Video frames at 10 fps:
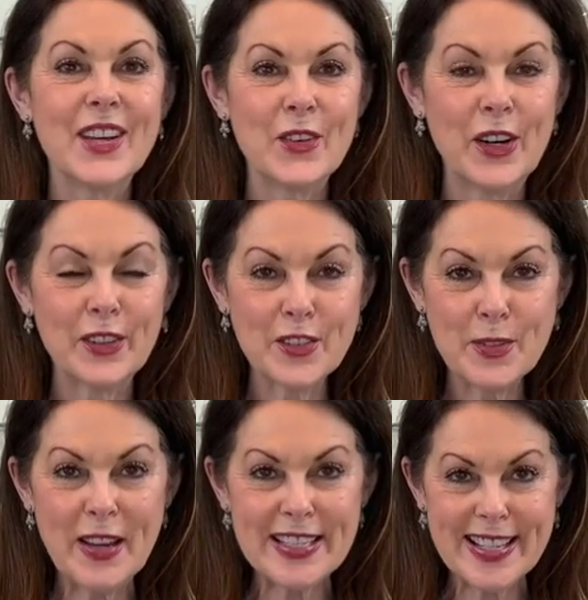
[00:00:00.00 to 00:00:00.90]
Welcome to
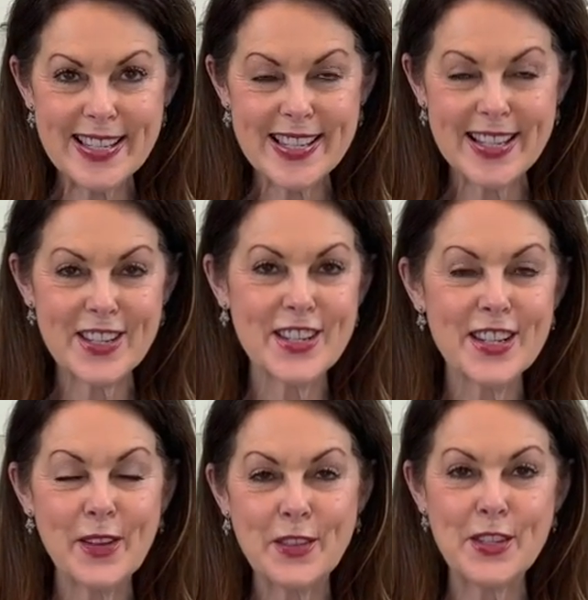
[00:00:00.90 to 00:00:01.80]
my Texas kitchen.
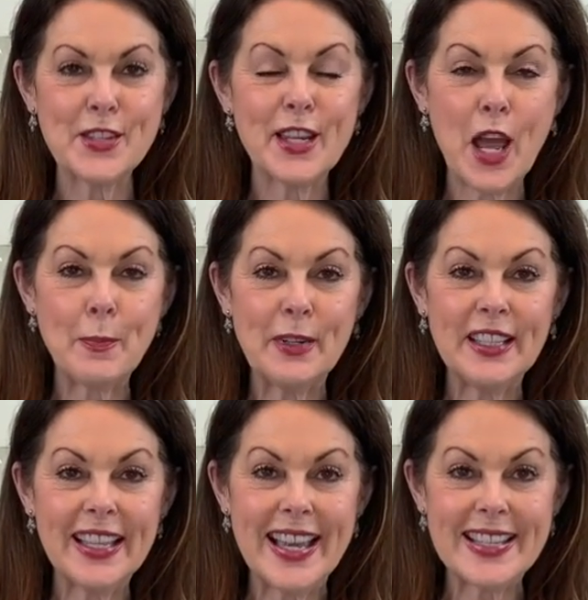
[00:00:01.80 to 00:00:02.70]
I'm Susan
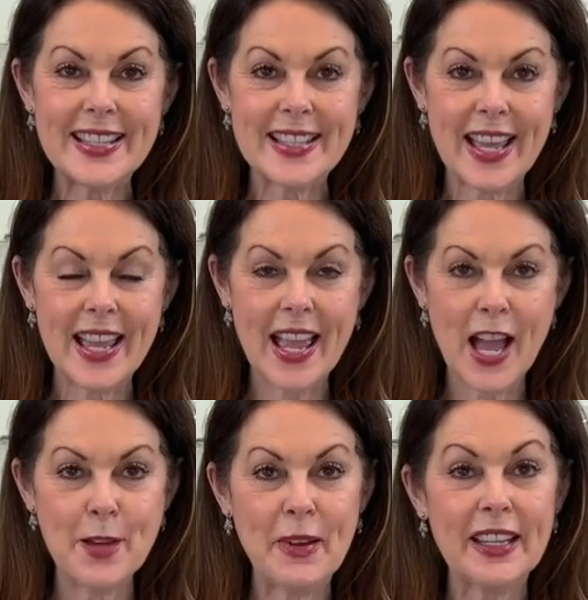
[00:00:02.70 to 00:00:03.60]
Apple, and today
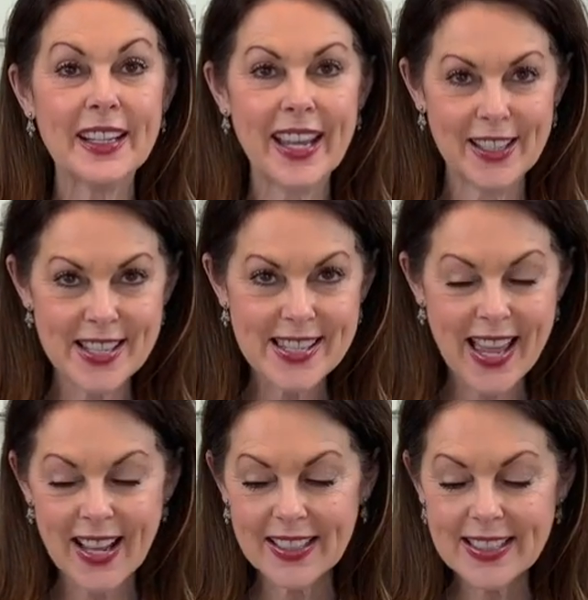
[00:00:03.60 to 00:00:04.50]
I'm making a kale
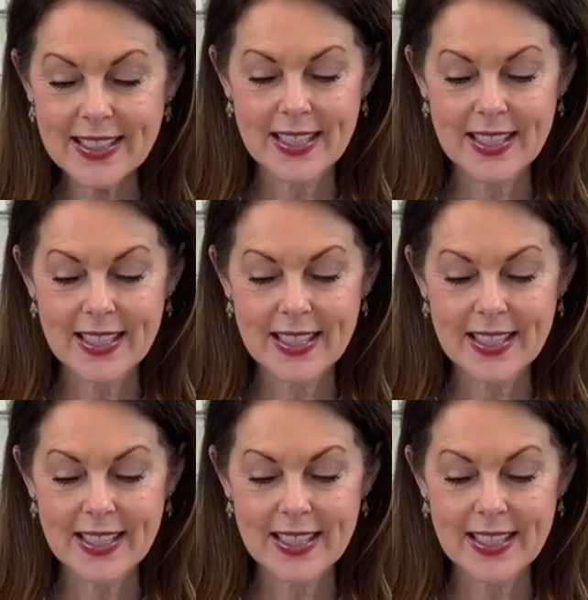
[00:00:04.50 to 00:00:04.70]
salad.